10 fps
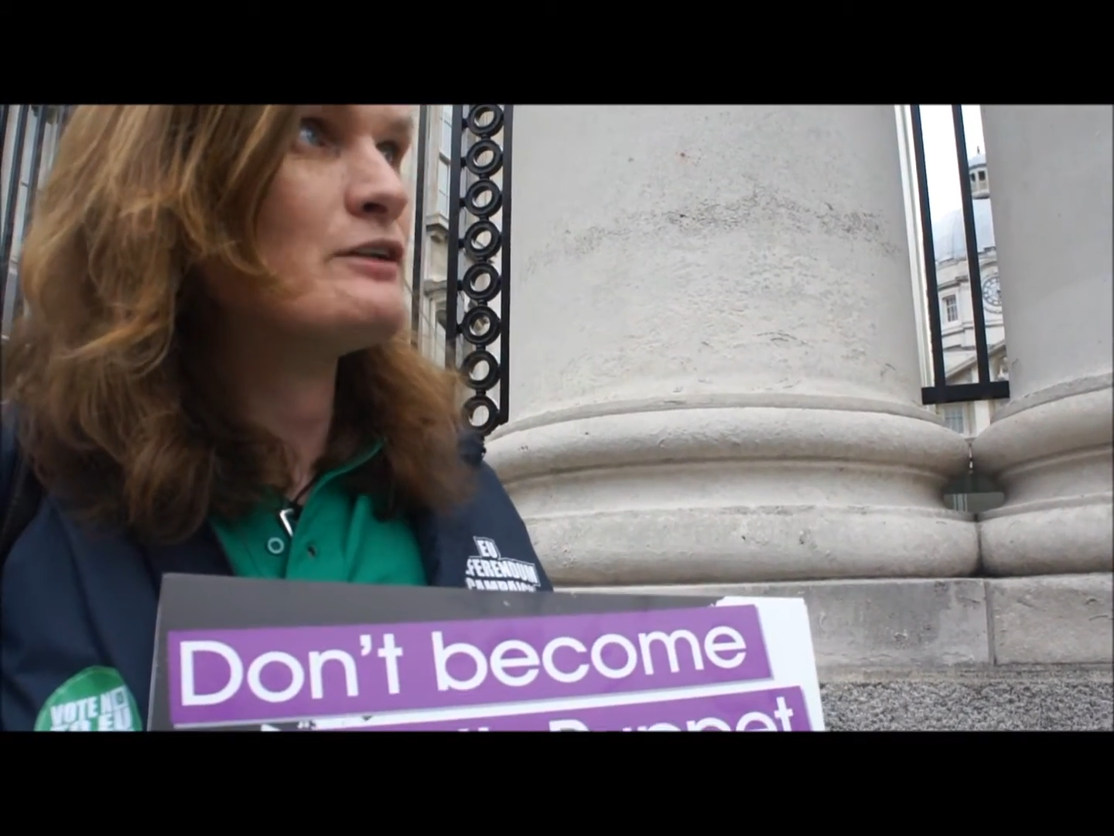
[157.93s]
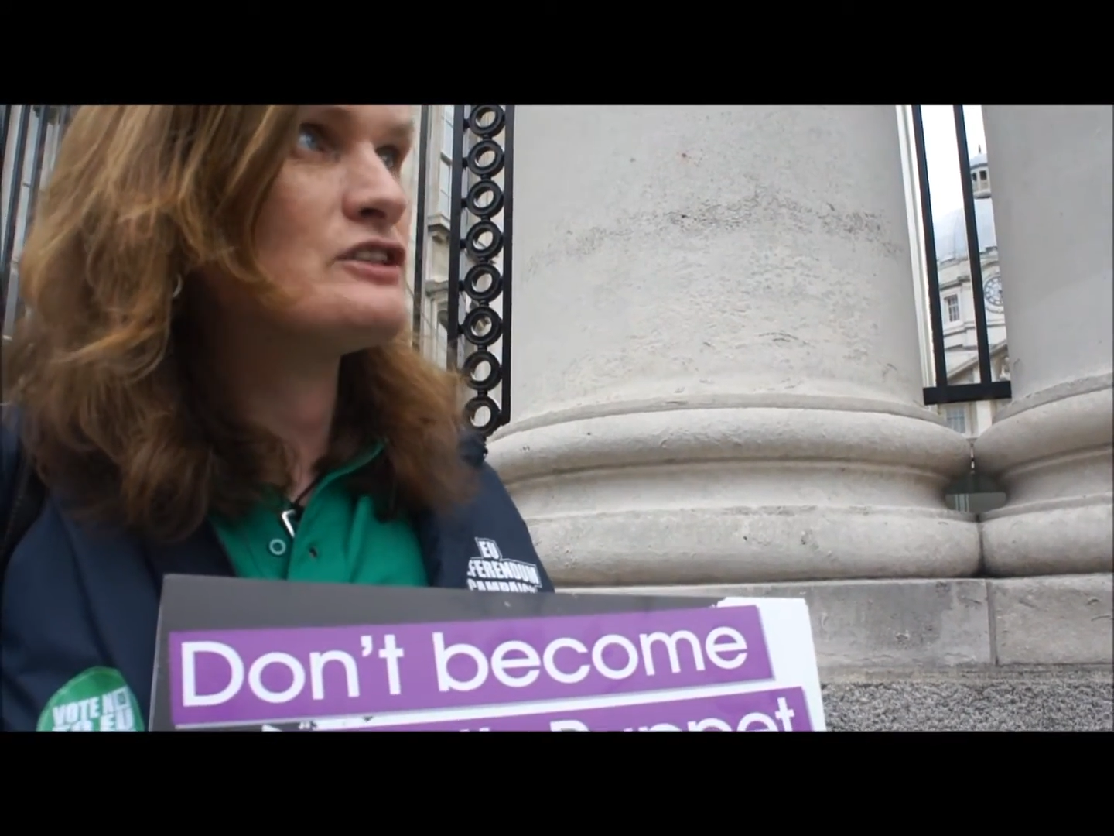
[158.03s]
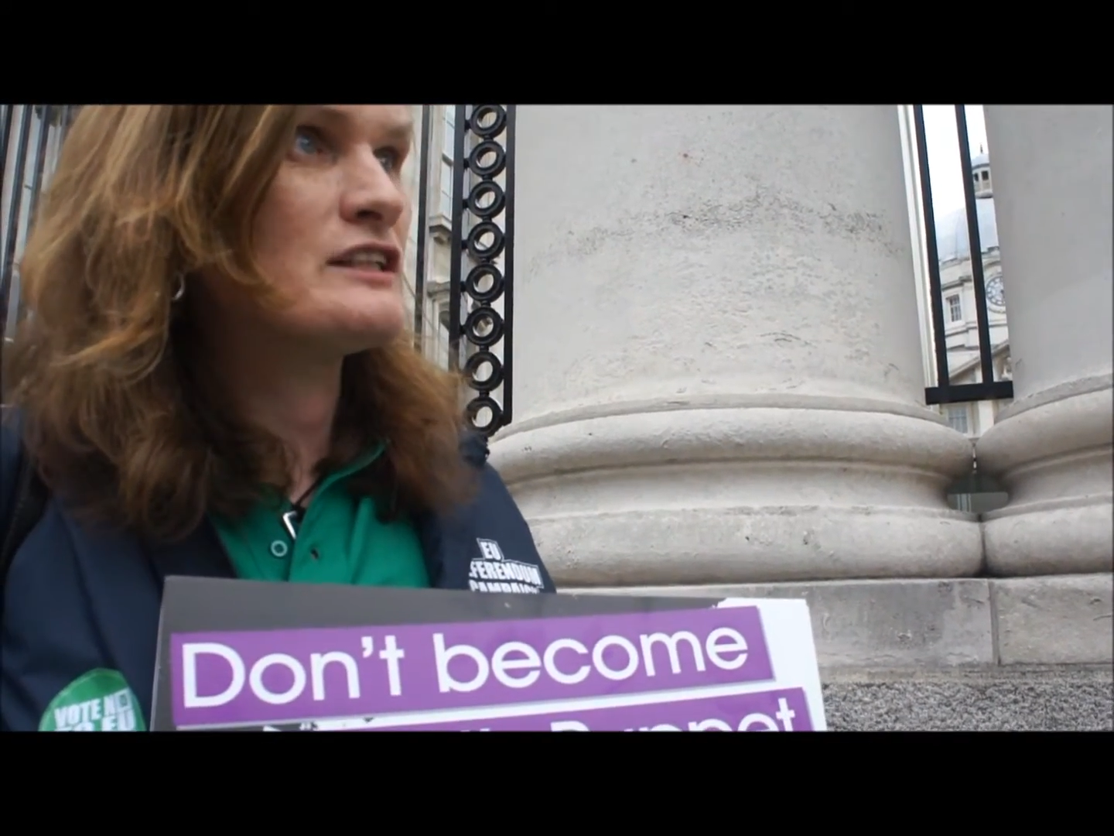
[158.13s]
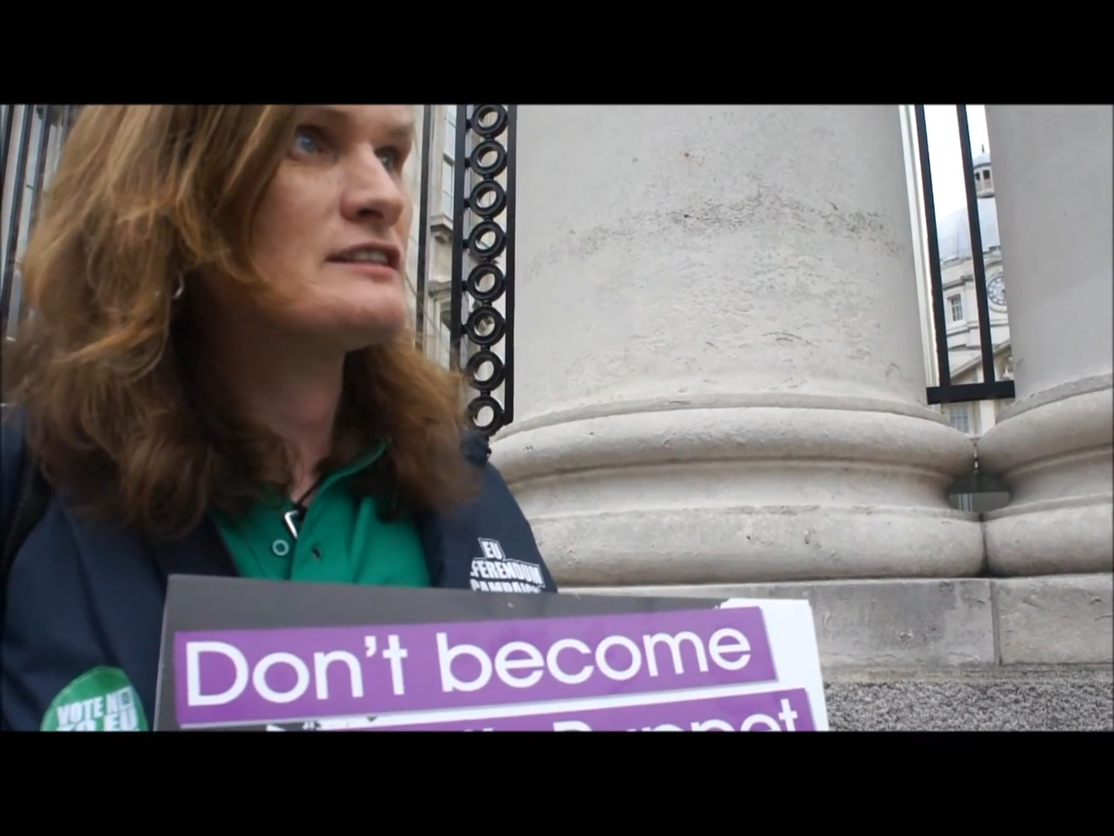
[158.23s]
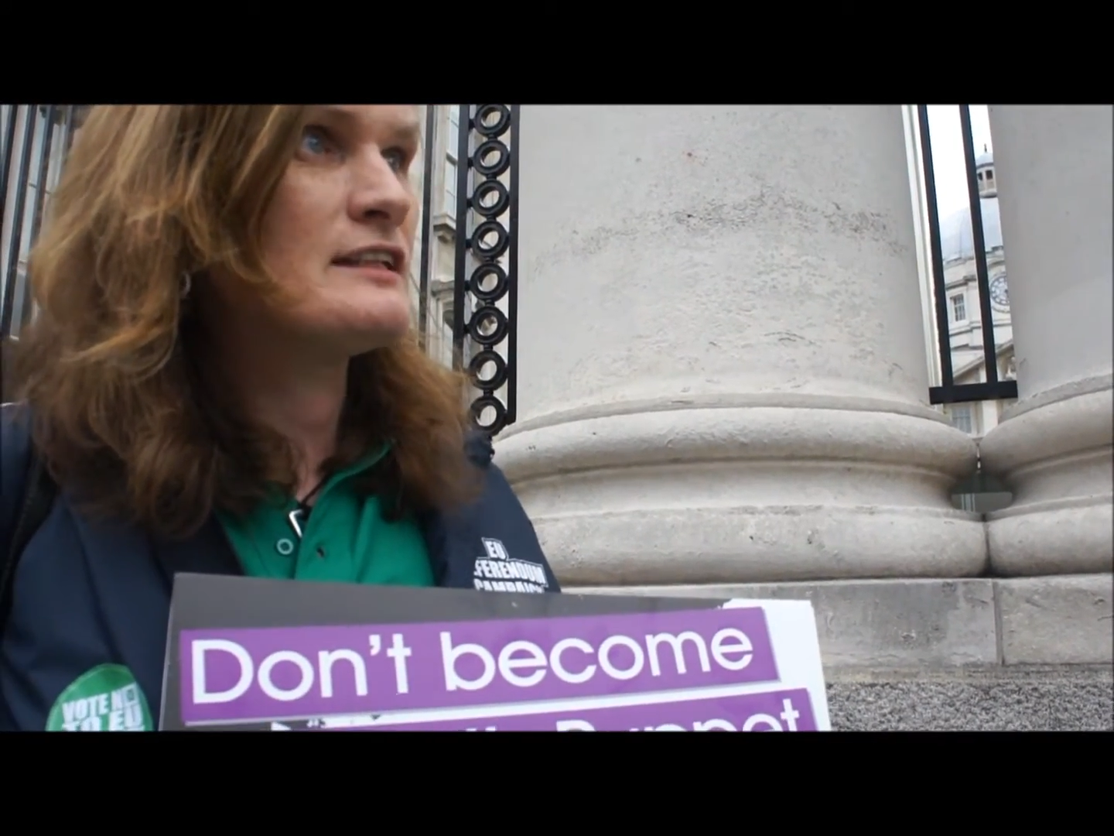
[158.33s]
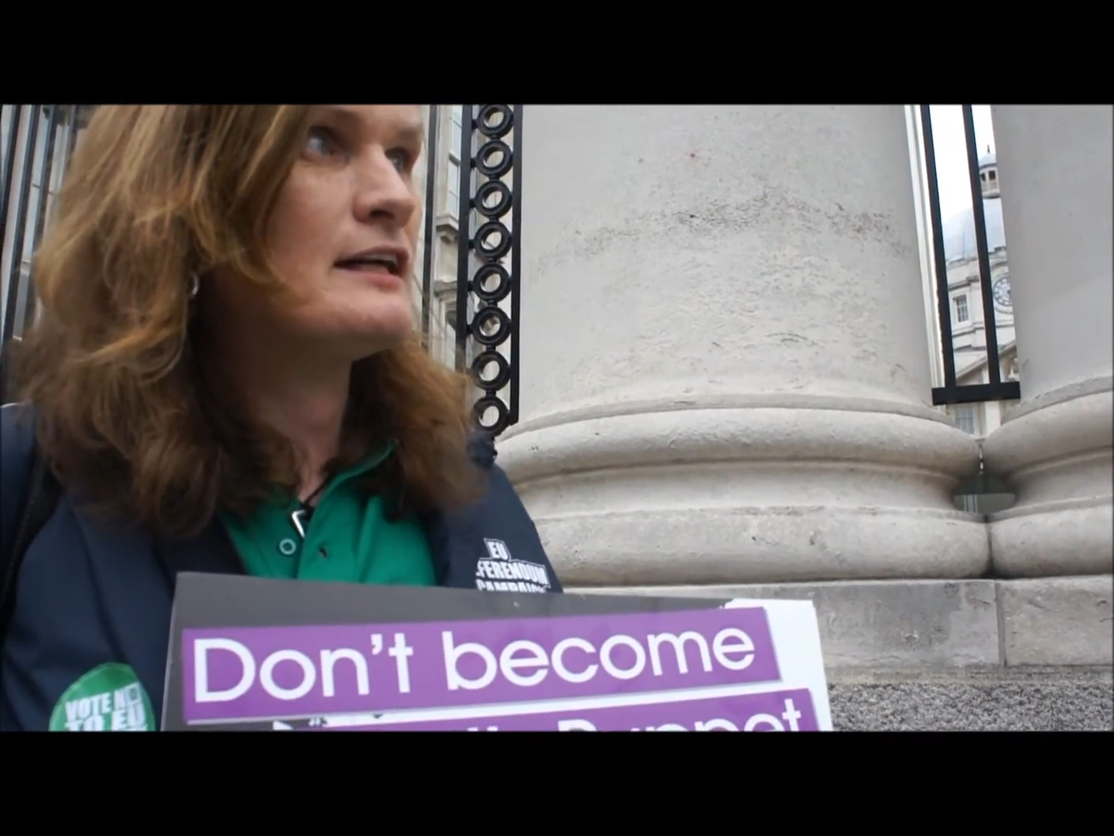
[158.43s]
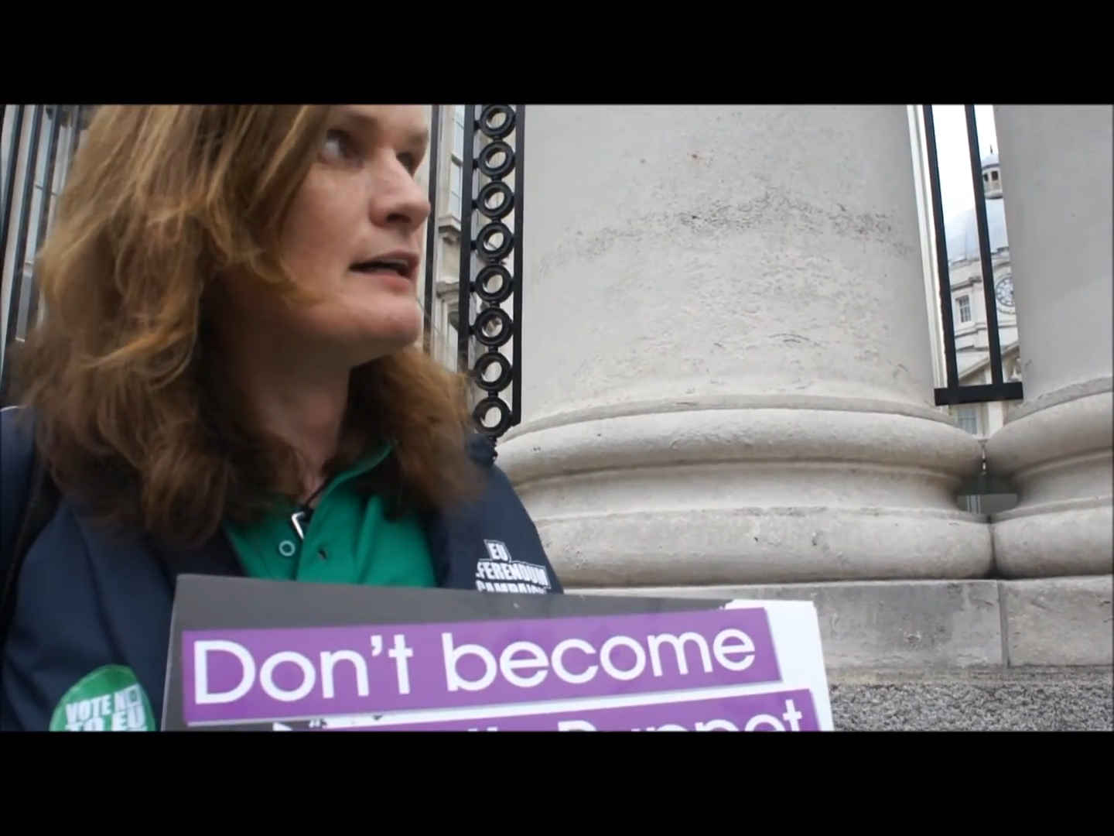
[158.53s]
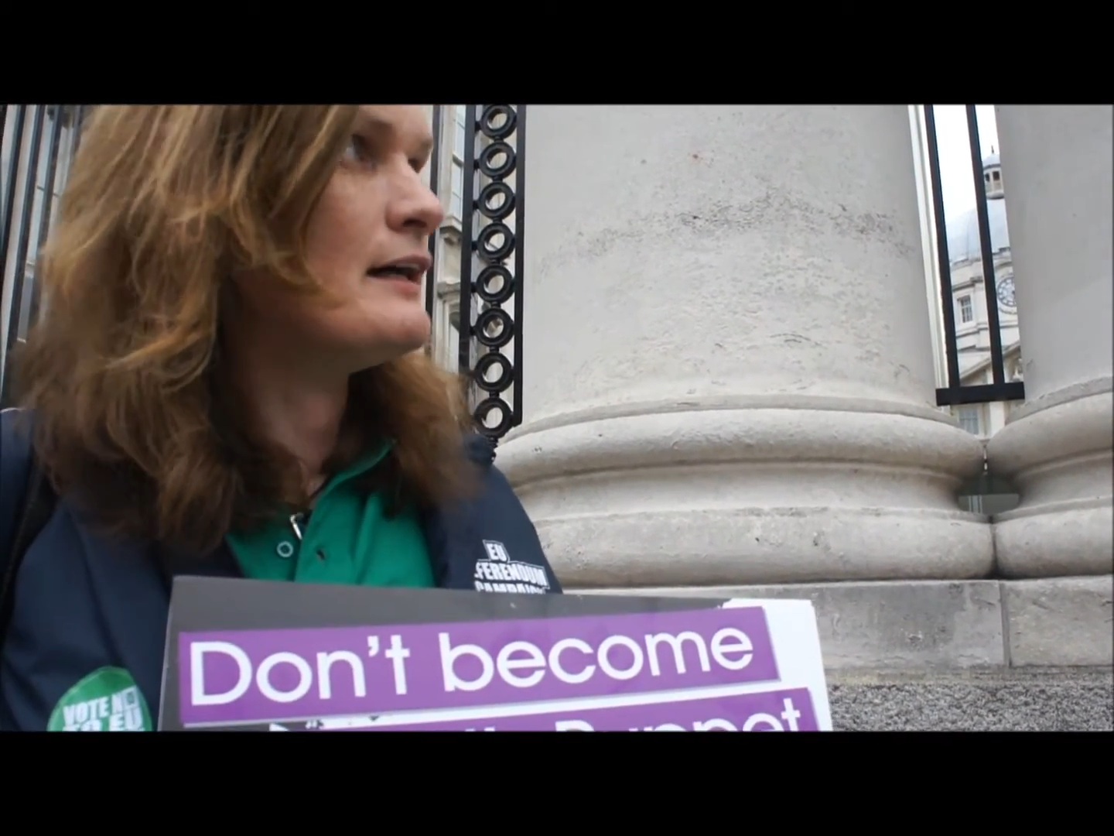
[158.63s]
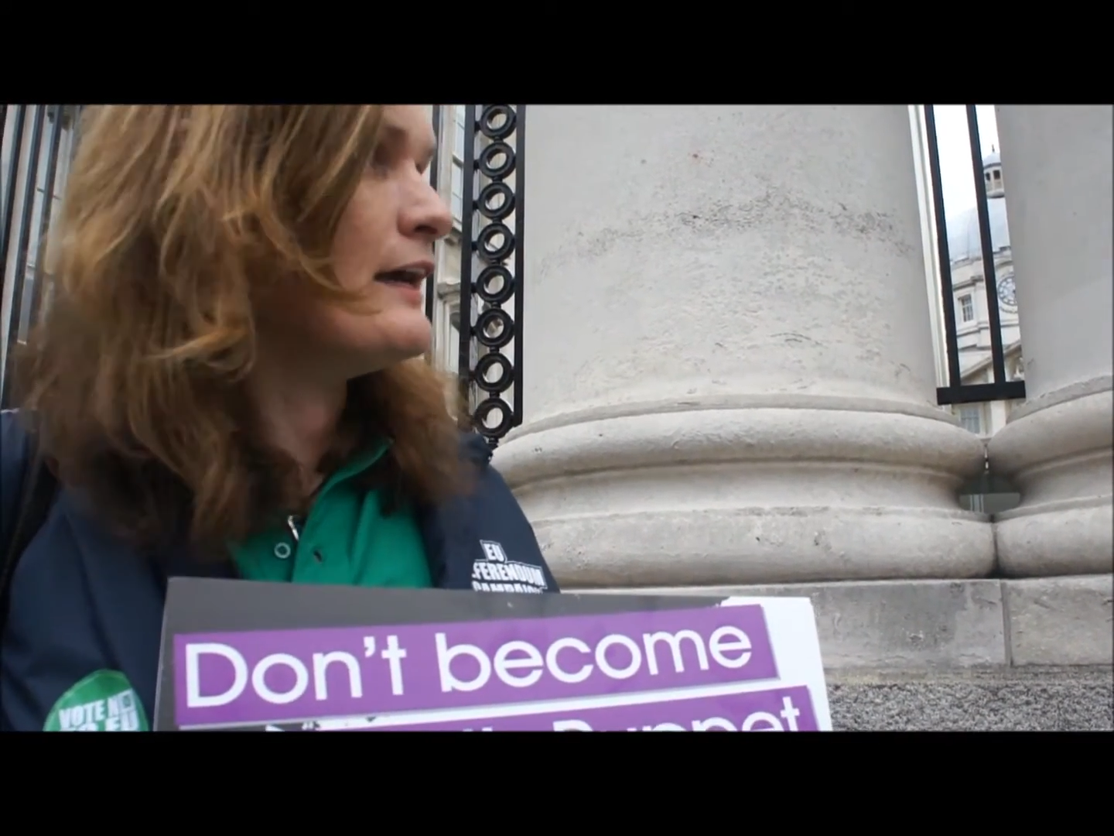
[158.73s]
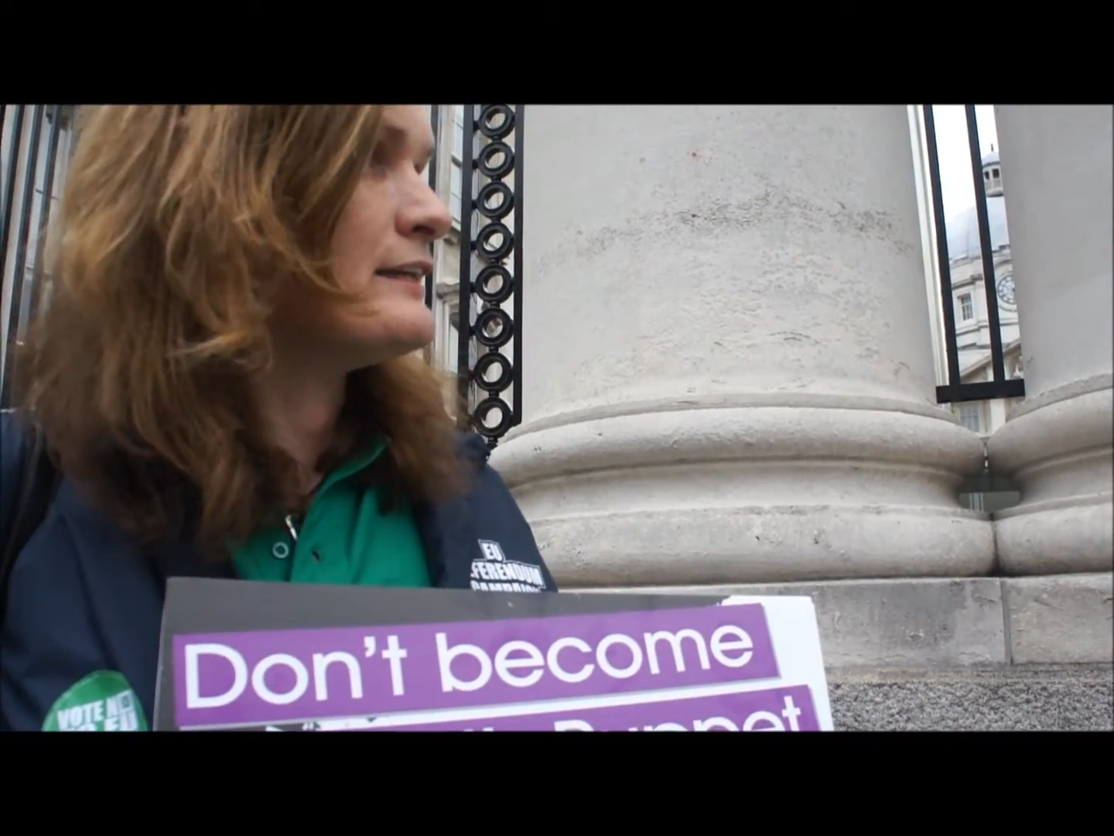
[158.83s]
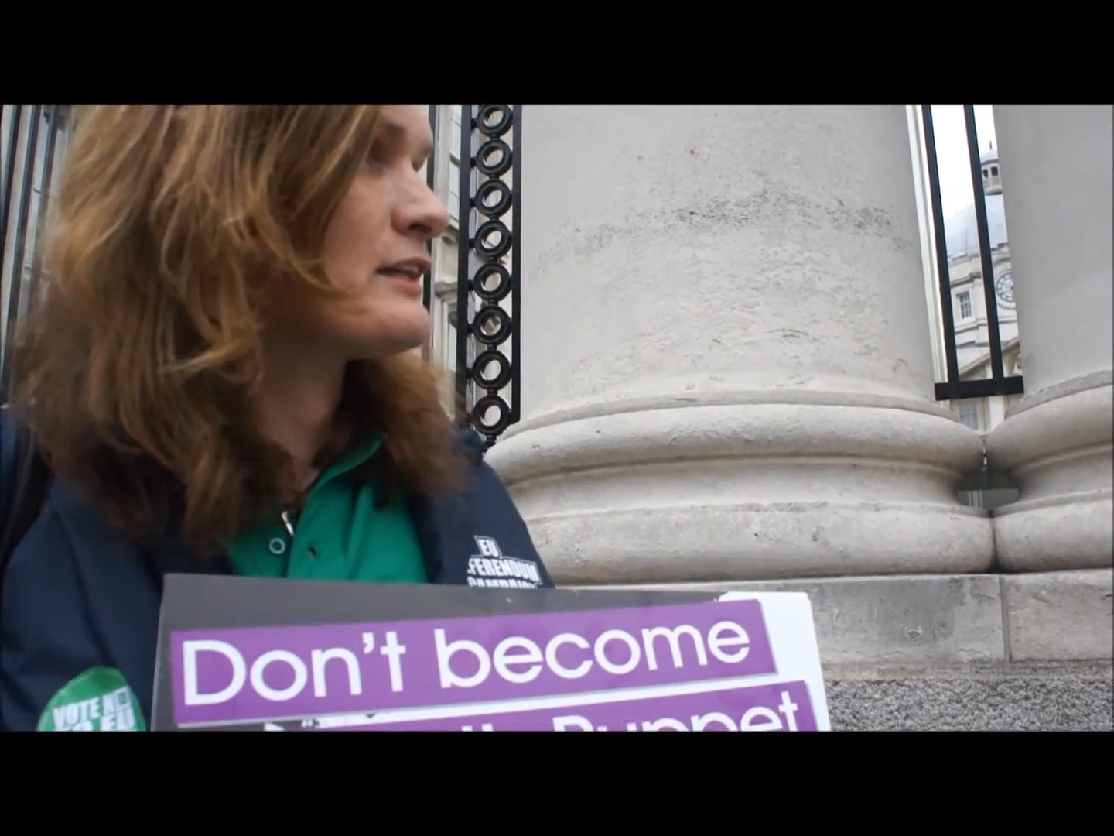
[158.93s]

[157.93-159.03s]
it's just a, uh,